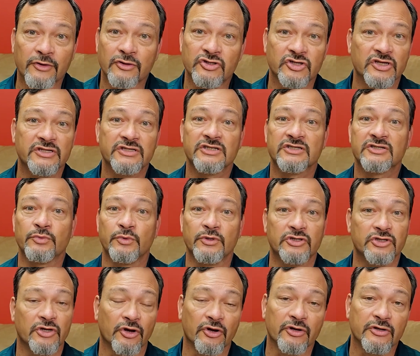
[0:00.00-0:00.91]
Jesus
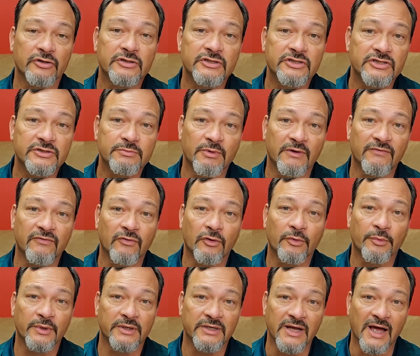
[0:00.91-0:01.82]
returns
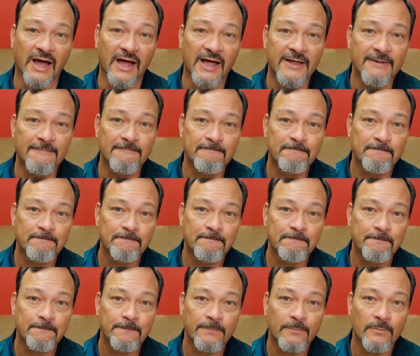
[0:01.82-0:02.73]
before we die
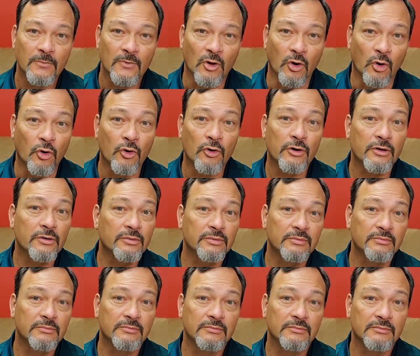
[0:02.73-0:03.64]
or
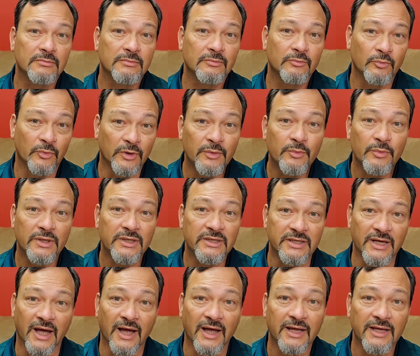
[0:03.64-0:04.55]
when we
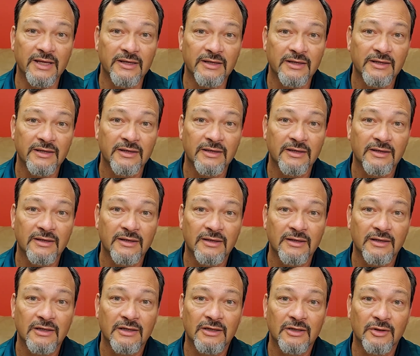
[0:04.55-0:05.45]
die,
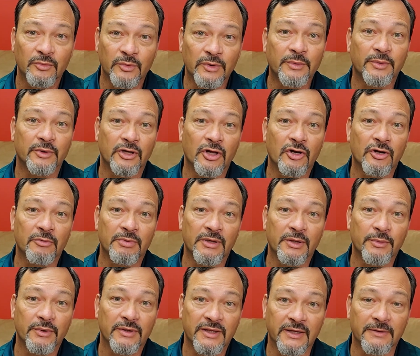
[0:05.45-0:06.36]
we will go to be
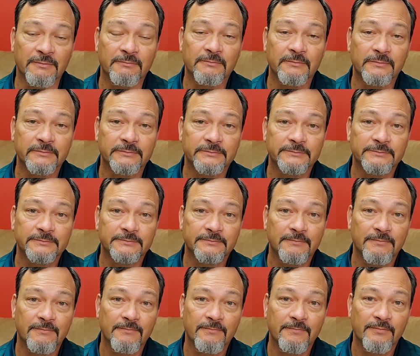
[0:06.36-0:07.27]
with him.
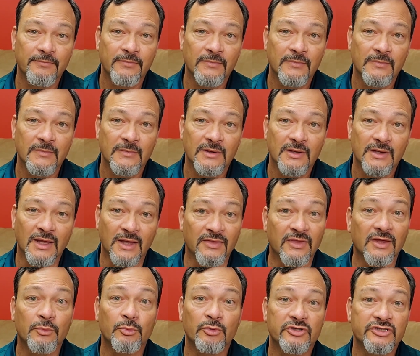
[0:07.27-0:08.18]

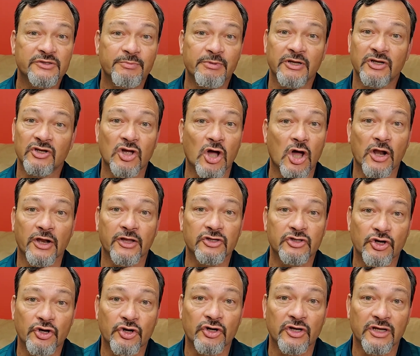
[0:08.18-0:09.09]
And then we'll spend all
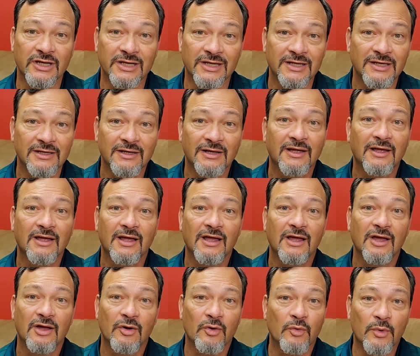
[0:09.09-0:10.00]
eternity
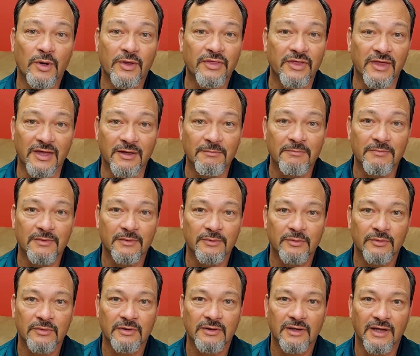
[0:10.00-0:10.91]
with him.
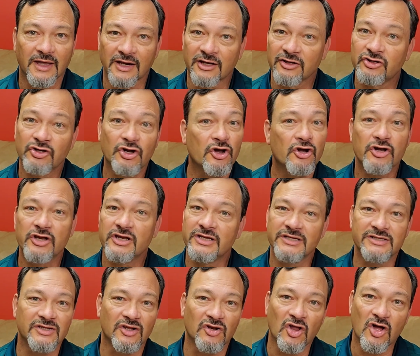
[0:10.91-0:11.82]
And eternity
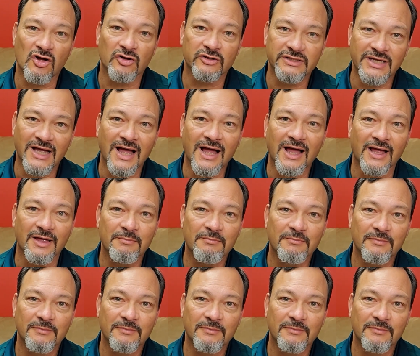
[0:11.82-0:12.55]
is a long time.